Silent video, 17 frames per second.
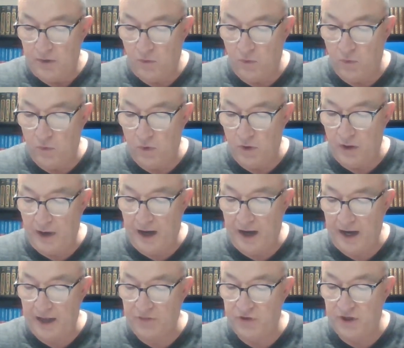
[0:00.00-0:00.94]
Or
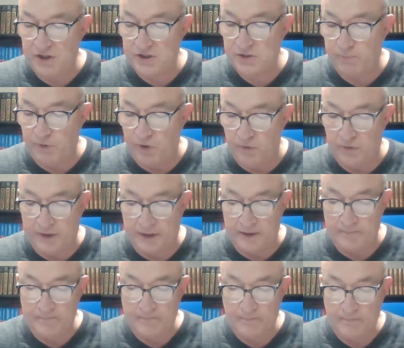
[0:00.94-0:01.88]
hath he
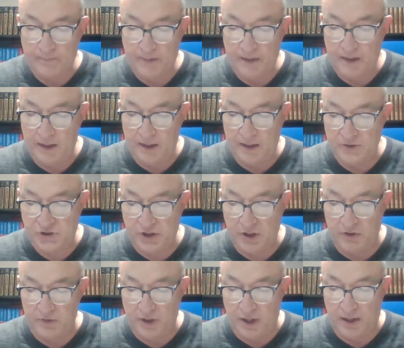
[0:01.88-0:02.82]
spoken, and
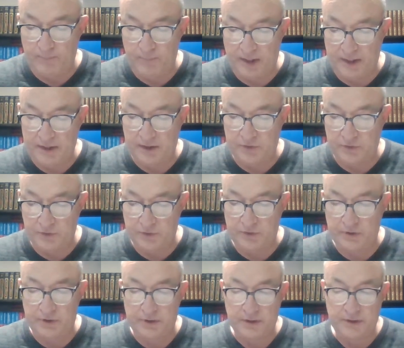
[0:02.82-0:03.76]
shall not make it
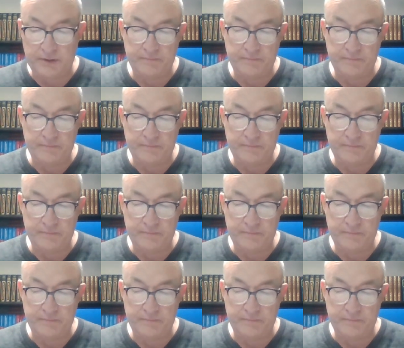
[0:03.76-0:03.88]
good.